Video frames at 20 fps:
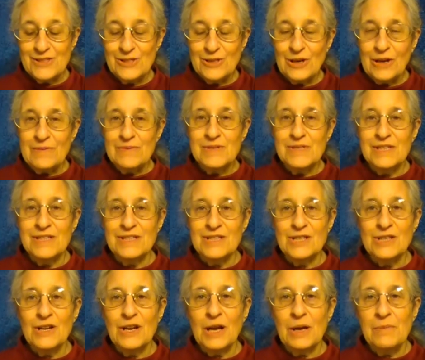
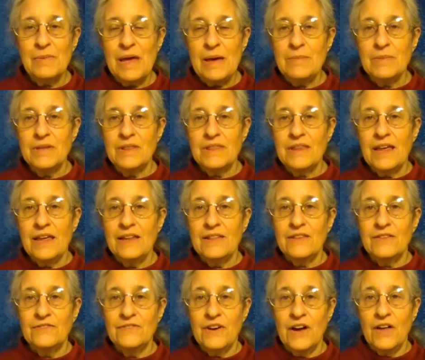circumcision, a commandment that
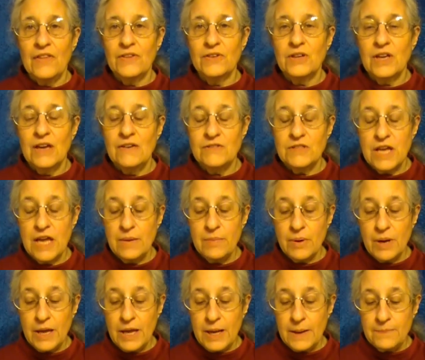the father gave to
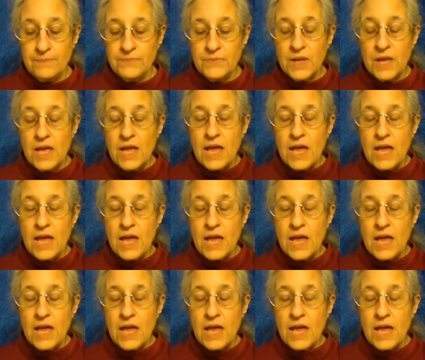Abraham.